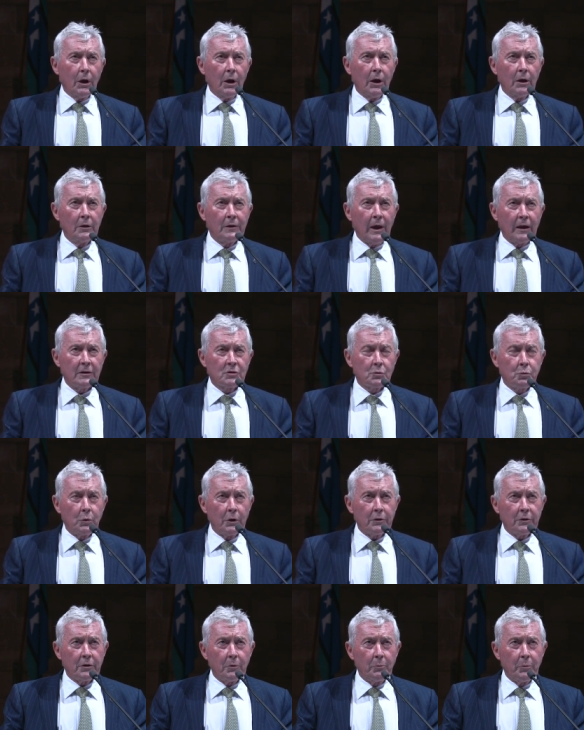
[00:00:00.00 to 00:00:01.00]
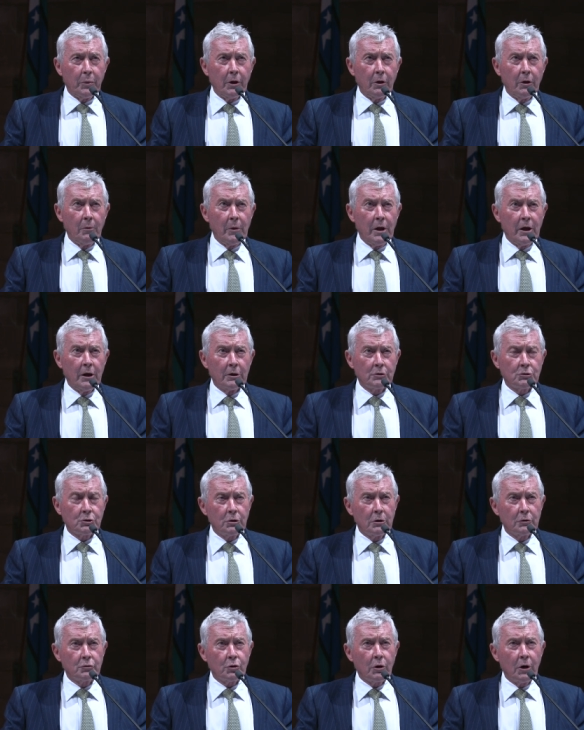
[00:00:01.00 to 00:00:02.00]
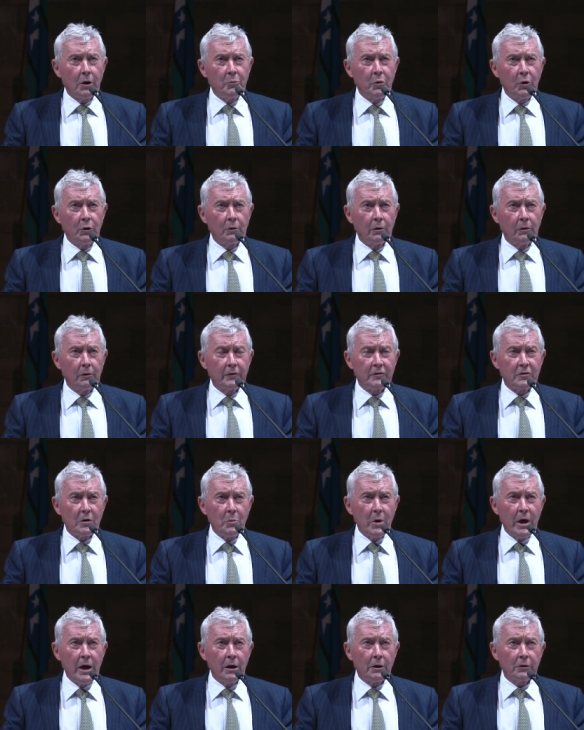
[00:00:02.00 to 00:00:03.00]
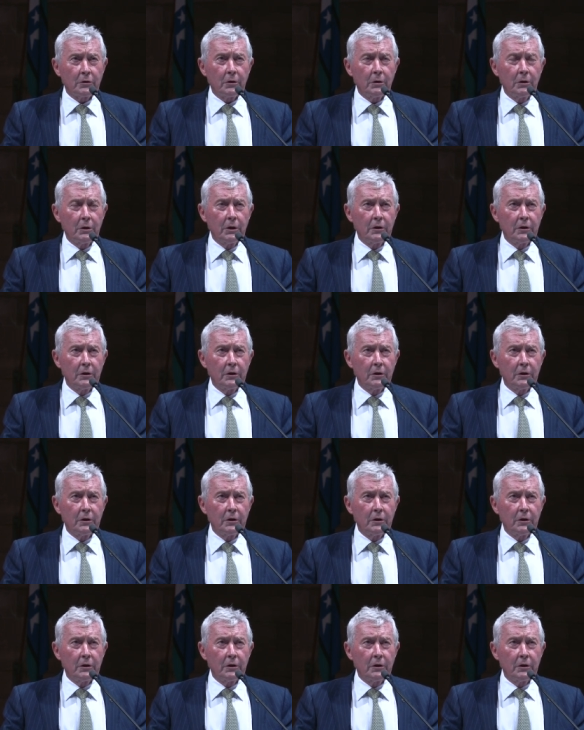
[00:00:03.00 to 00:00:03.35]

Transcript: and that's what the Belmarsh Tribunal is about.